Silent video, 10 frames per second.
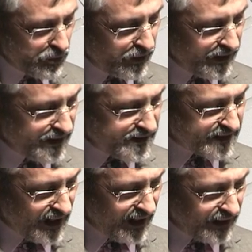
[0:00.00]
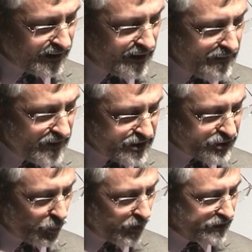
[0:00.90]
who is a
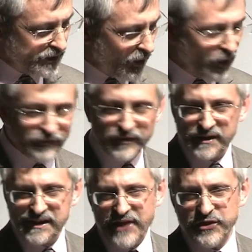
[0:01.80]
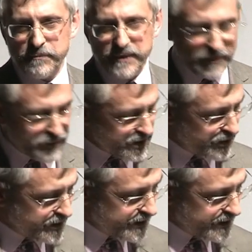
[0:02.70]
historian of Lethaby, which I